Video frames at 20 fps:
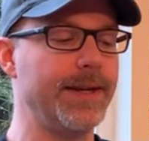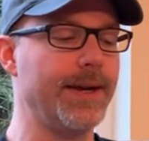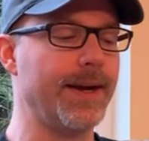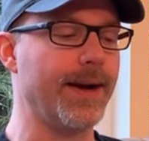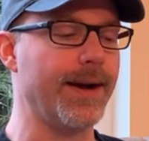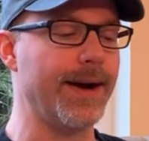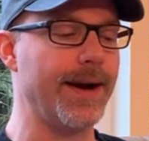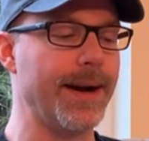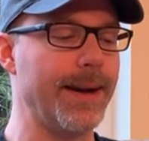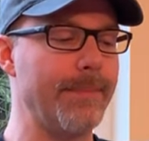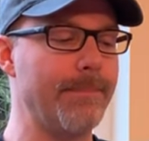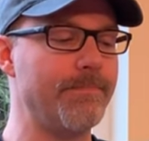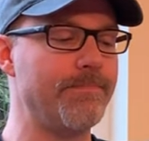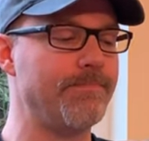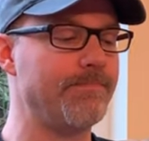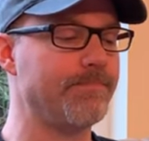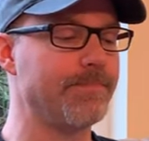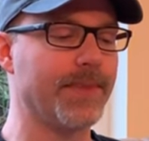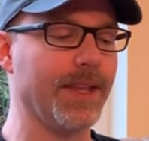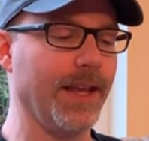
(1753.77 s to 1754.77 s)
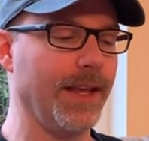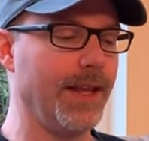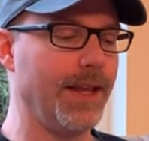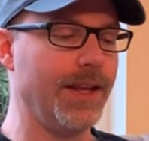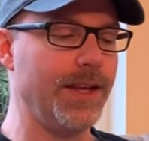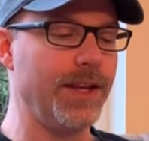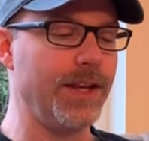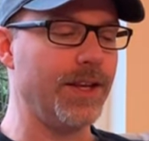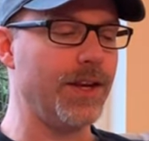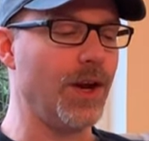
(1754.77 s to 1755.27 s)
Um,
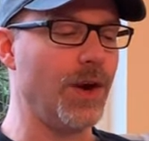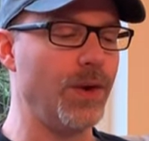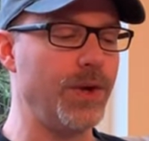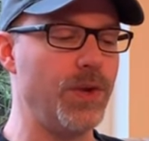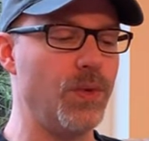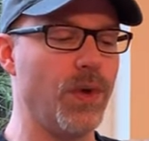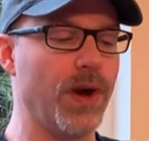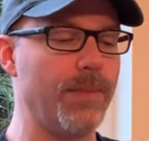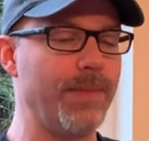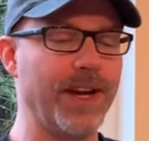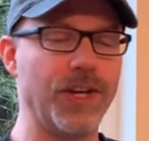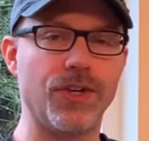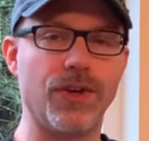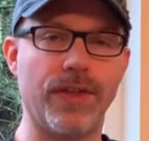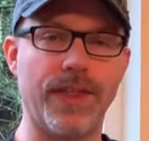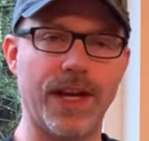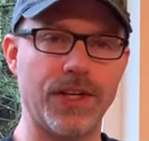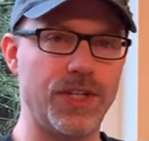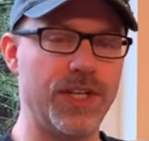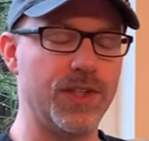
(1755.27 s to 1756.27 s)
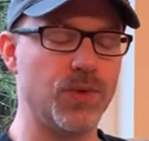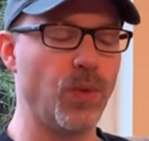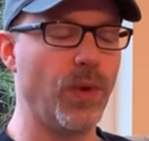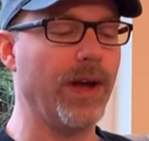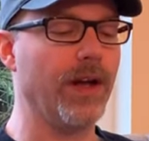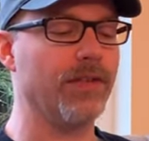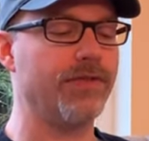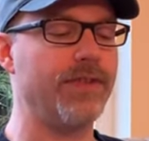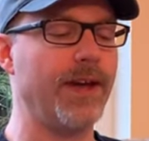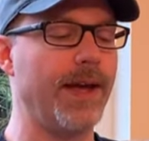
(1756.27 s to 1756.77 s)
you know, you wanna make sure that she's
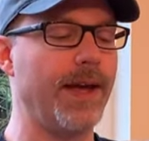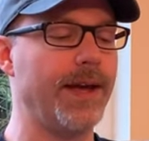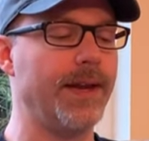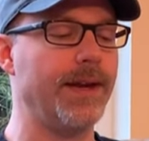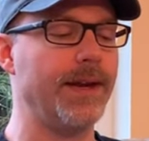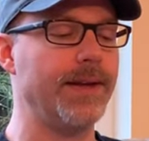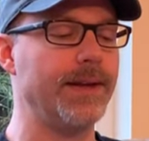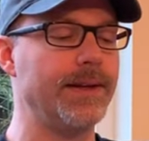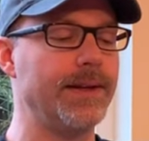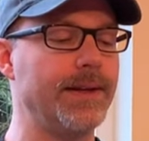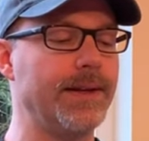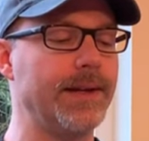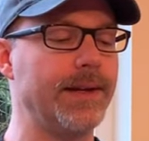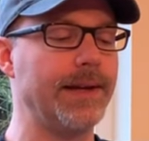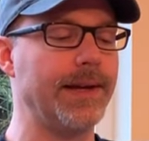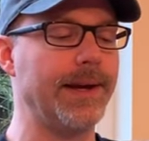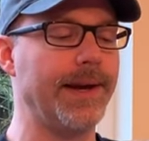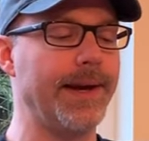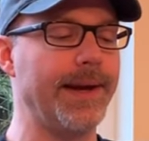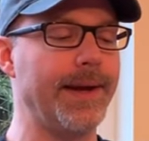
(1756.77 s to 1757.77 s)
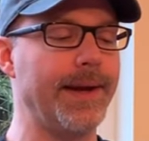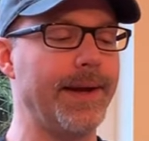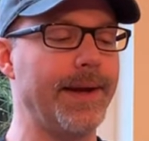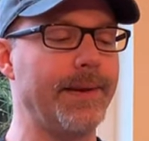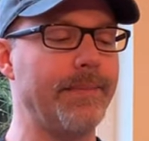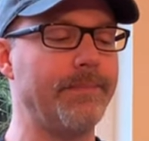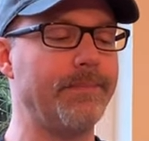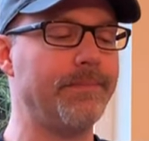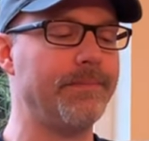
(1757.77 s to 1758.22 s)
well fed, uh,